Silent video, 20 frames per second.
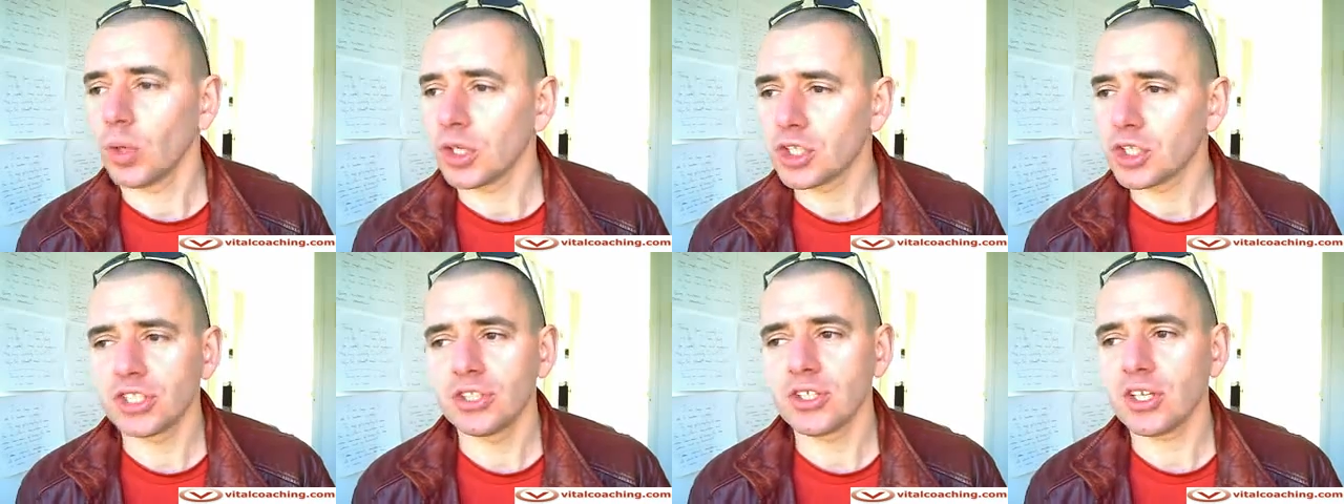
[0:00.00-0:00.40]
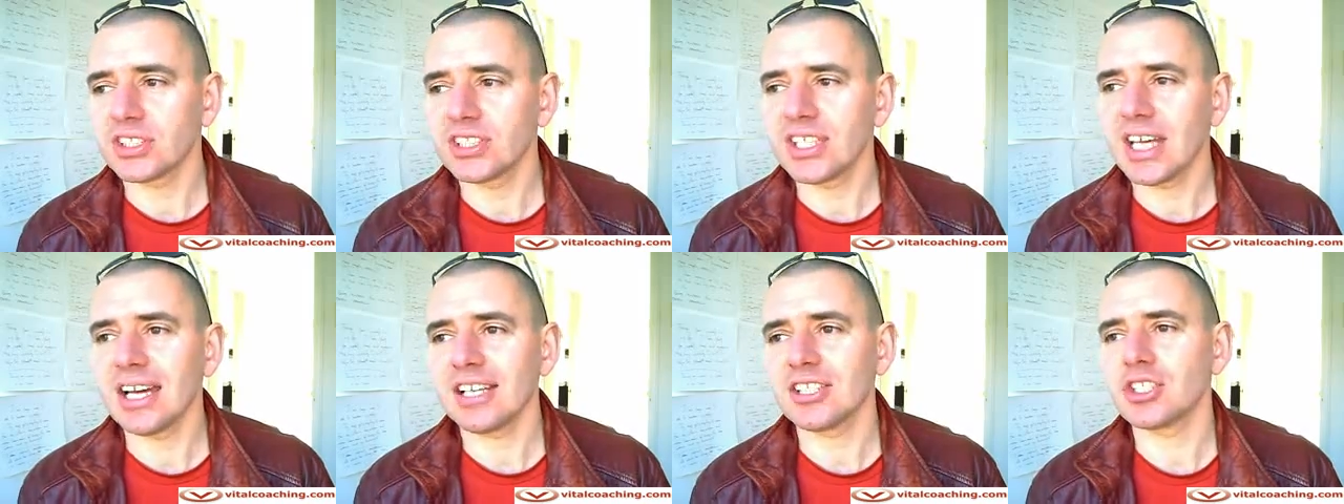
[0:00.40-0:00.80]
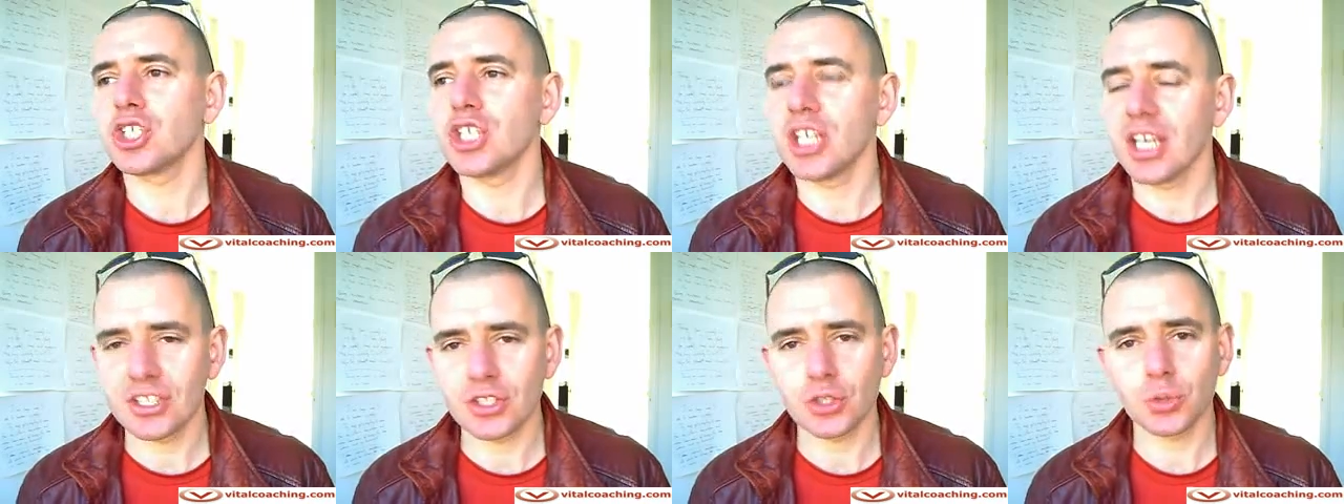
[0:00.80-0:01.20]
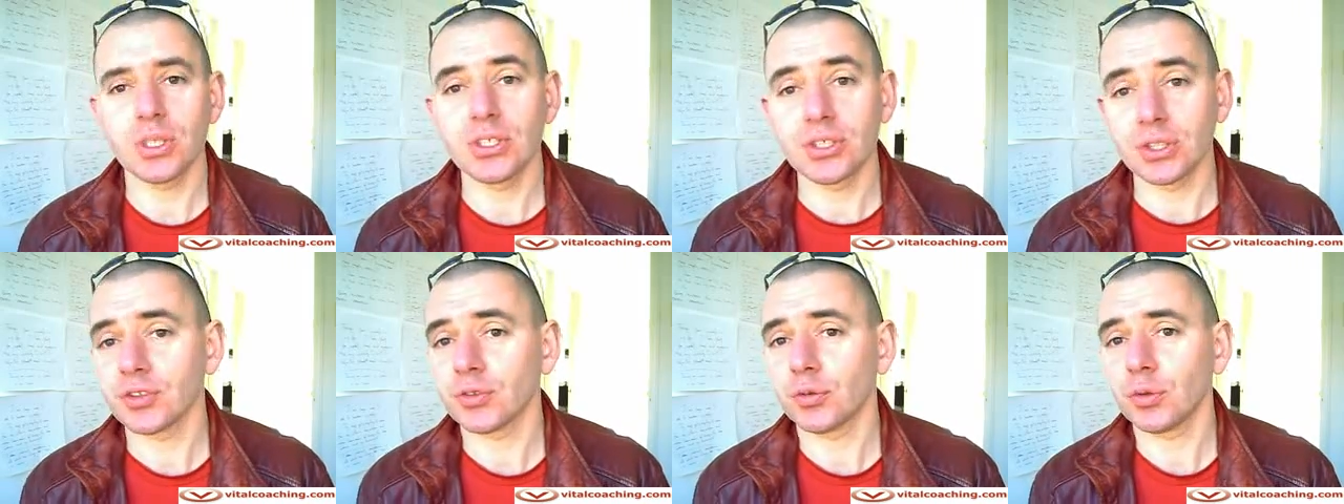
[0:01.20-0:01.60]
when she does that, she has
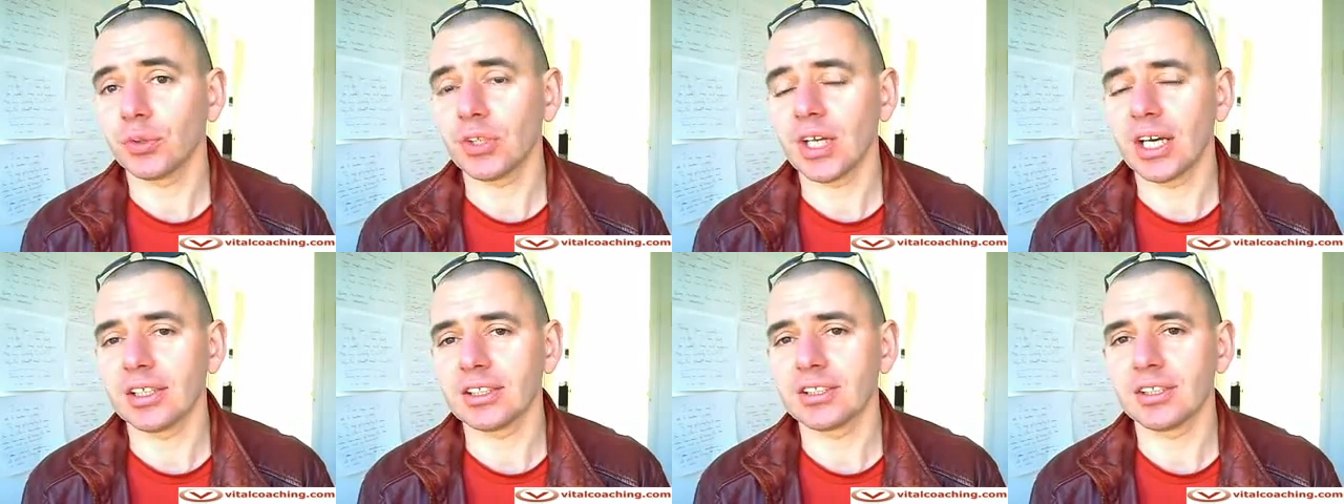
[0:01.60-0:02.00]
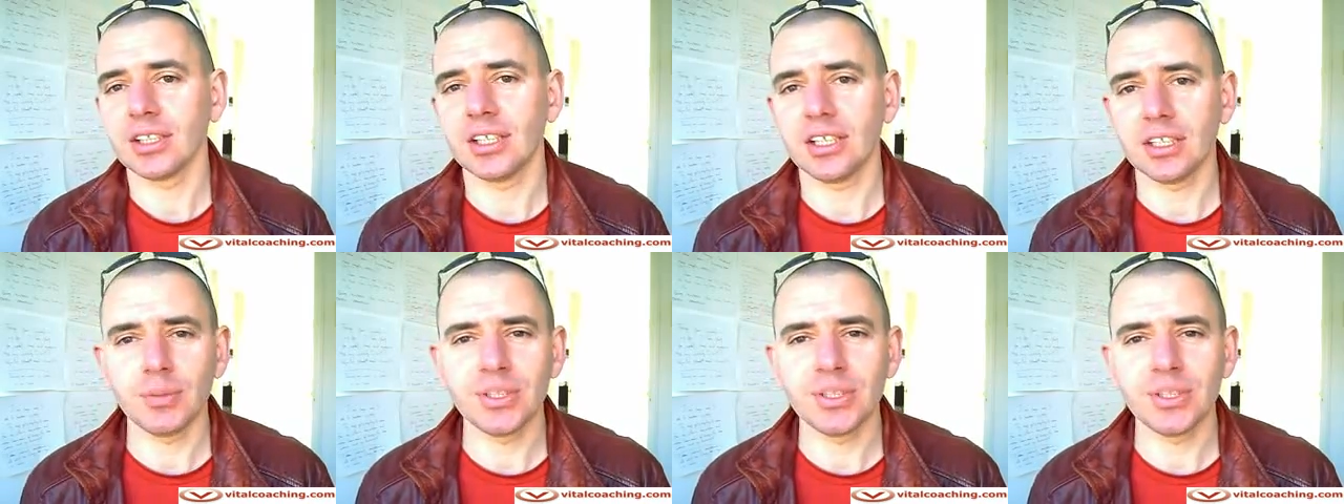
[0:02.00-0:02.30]
reasons for that.